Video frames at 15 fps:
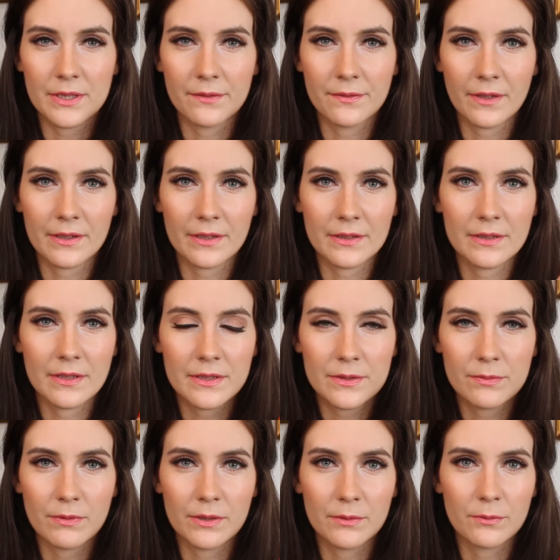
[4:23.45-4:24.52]
I find that this
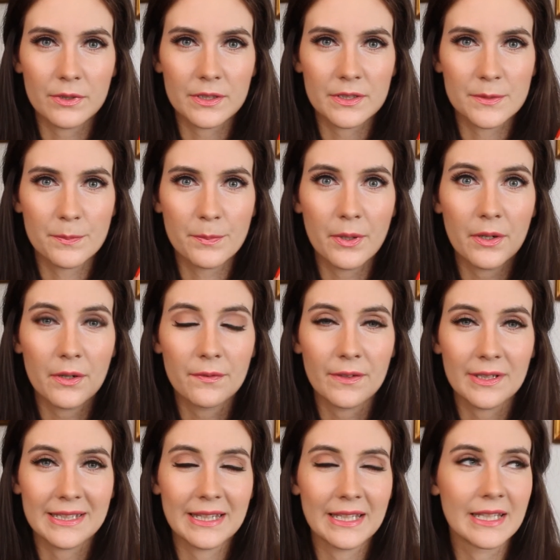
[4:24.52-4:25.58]
one works
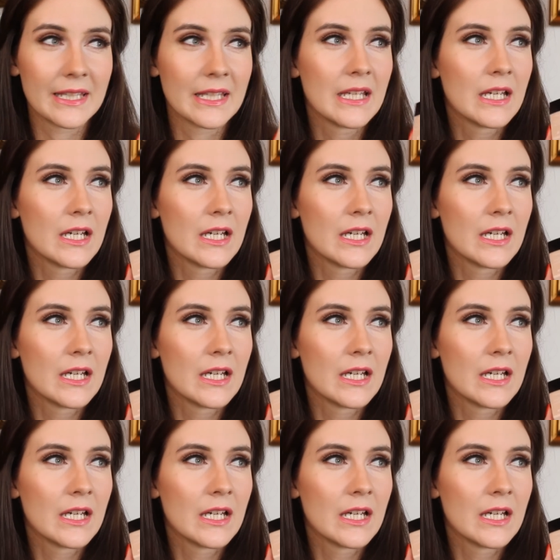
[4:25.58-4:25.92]
perfectly.